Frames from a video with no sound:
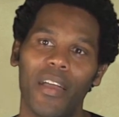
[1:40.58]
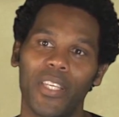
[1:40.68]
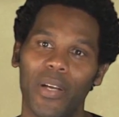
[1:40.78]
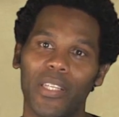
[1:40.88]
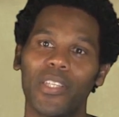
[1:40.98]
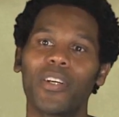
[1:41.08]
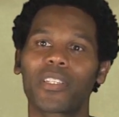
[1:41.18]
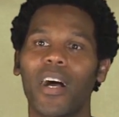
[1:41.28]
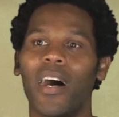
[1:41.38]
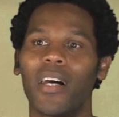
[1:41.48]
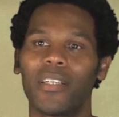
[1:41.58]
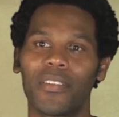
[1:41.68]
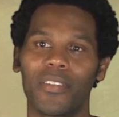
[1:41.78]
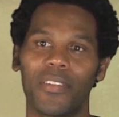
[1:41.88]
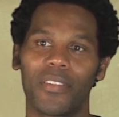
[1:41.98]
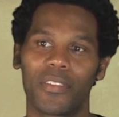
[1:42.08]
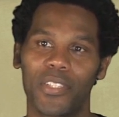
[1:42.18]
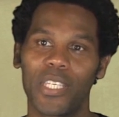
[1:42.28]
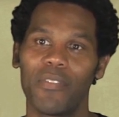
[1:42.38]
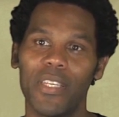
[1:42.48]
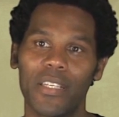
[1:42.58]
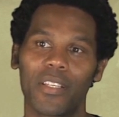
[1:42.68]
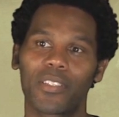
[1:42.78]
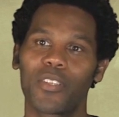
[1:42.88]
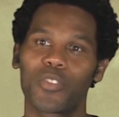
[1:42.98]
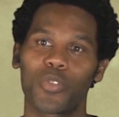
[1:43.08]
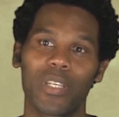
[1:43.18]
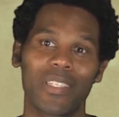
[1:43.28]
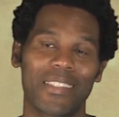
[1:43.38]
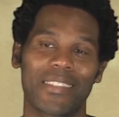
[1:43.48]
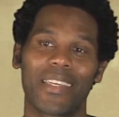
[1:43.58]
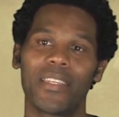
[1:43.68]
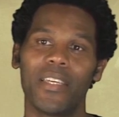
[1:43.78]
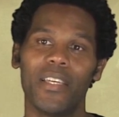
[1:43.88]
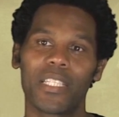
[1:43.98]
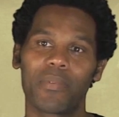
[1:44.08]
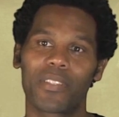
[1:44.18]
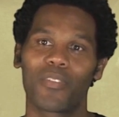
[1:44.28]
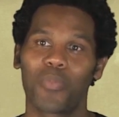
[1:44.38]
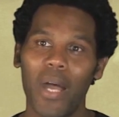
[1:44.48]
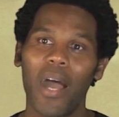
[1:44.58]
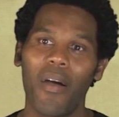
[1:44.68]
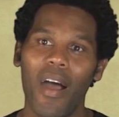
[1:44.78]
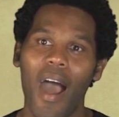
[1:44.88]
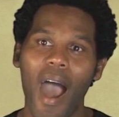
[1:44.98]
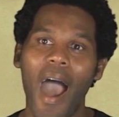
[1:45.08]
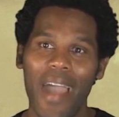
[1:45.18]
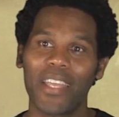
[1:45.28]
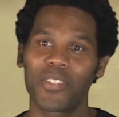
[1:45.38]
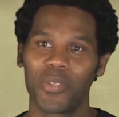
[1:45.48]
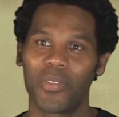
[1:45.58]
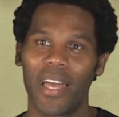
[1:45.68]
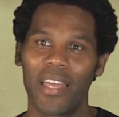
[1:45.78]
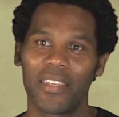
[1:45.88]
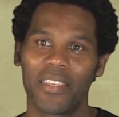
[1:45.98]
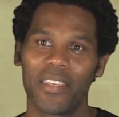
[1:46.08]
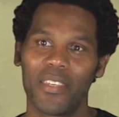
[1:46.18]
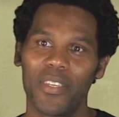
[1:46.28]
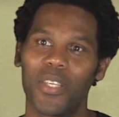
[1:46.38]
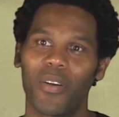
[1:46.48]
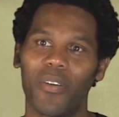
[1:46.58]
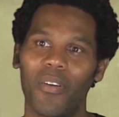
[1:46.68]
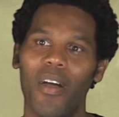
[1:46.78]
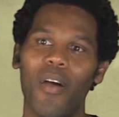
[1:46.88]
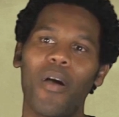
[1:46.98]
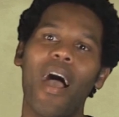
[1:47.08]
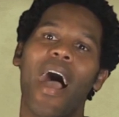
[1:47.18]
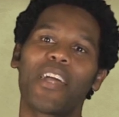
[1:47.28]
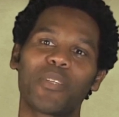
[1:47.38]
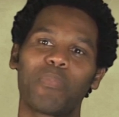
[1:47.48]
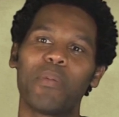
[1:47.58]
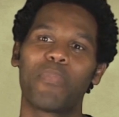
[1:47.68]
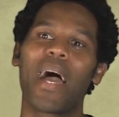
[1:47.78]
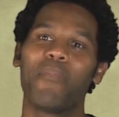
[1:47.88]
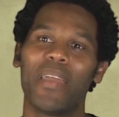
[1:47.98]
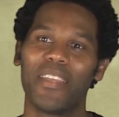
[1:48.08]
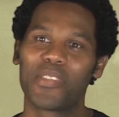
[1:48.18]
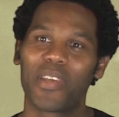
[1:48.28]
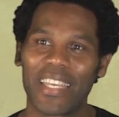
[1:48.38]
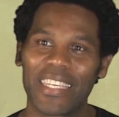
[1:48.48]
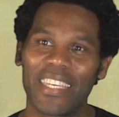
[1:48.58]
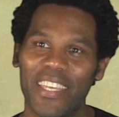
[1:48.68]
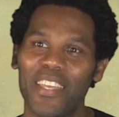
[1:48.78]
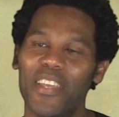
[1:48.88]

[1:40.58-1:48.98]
I looked on TV, I looked on screen, and I said to myself, "Wow, I could do that." You know, I should be Batman's sidekick.